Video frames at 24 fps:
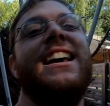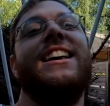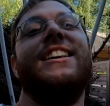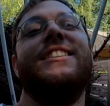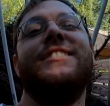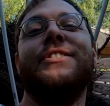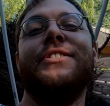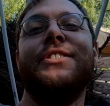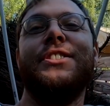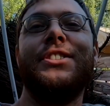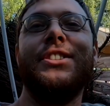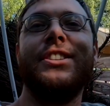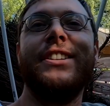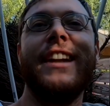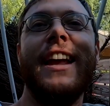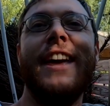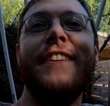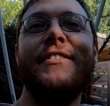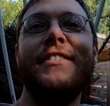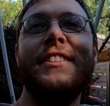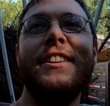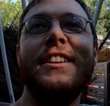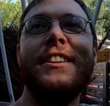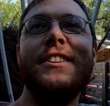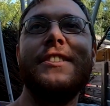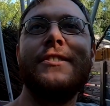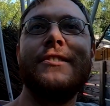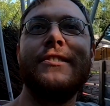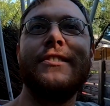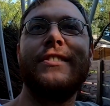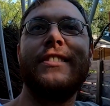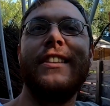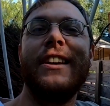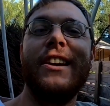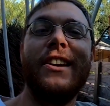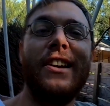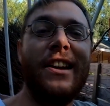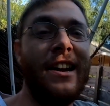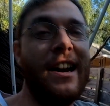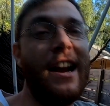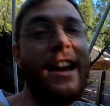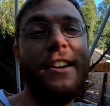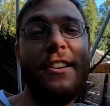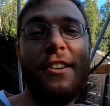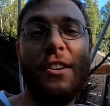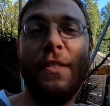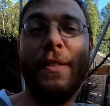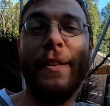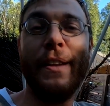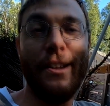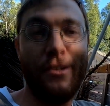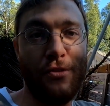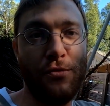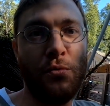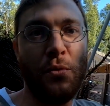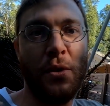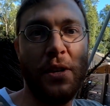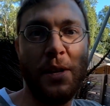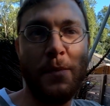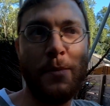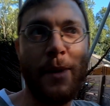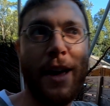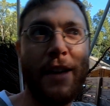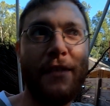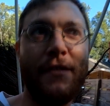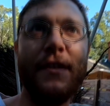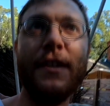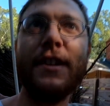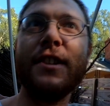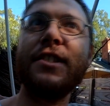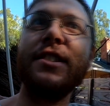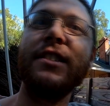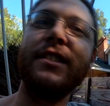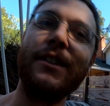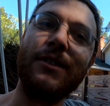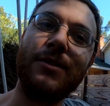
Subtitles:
So we shouldn't have any issues there, and I know that it's really bad fishing.